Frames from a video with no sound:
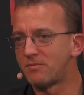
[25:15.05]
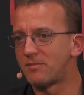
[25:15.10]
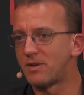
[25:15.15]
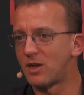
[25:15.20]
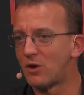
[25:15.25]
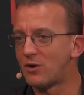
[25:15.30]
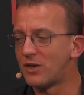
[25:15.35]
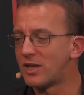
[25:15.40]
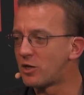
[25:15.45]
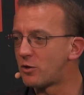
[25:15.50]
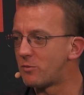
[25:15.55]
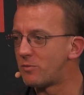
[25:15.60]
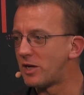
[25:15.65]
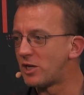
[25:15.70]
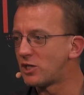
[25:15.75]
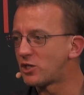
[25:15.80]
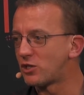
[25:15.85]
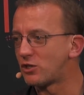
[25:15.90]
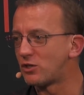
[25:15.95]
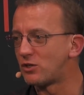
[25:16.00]
an
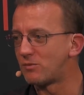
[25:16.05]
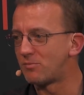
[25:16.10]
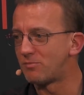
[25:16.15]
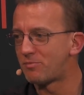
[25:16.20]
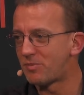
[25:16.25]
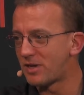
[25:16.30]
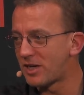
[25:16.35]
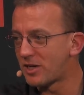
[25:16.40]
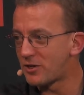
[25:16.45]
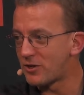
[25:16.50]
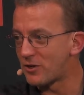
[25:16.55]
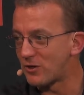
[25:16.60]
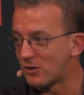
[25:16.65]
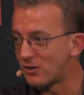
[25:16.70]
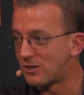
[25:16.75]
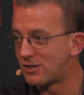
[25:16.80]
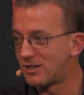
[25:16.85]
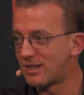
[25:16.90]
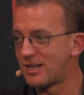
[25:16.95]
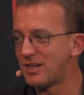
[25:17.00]
incubation
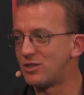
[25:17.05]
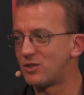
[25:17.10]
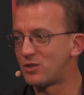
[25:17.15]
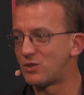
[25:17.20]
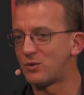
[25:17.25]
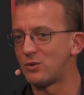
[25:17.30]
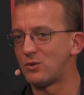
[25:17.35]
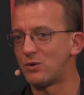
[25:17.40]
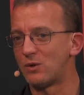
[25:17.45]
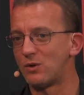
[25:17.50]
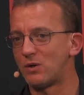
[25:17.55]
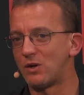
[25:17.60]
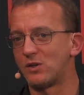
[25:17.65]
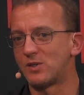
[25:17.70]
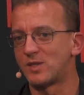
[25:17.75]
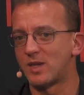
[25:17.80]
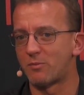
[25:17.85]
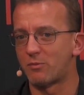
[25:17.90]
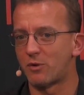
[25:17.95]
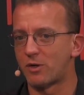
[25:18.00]
period into a
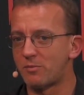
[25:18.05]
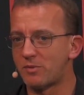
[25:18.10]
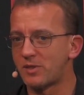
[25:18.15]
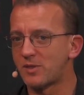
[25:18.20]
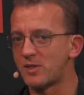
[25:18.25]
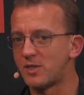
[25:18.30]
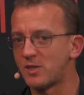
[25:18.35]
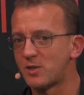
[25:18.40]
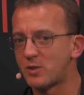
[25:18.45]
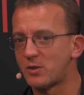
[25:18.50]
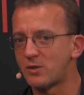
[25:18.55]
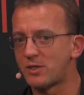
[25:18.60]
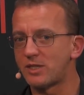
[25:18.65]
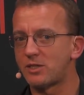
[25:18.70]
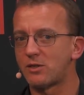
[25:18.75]
separate business unit,